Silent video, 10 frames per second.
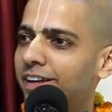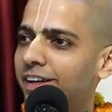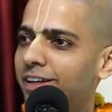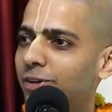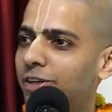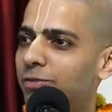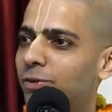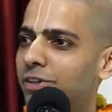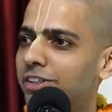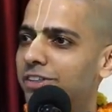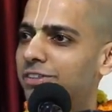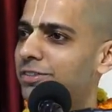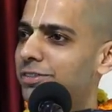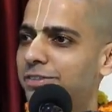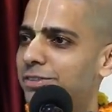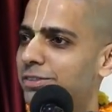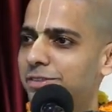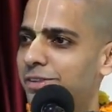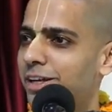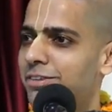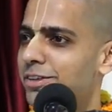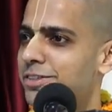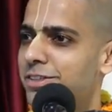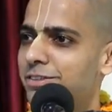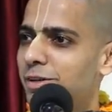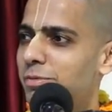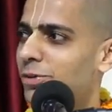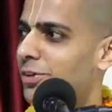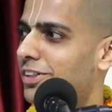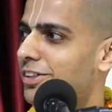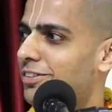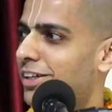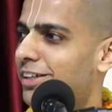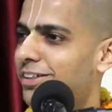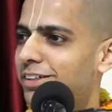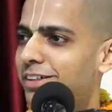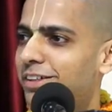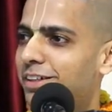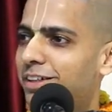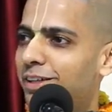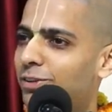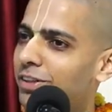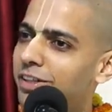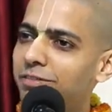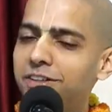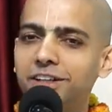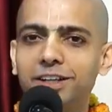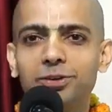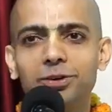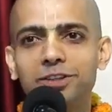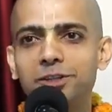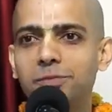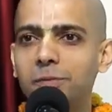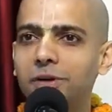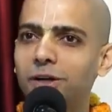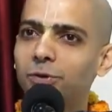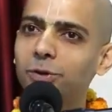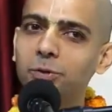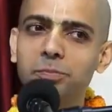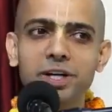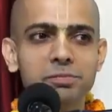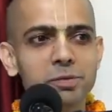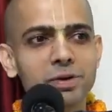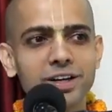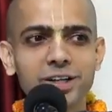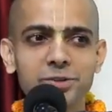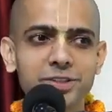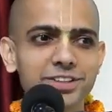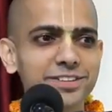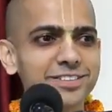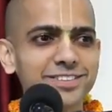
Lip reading: And now devotee is Hell's Angels coming on the other side. He thought definitely all these people are going to beat me badly today.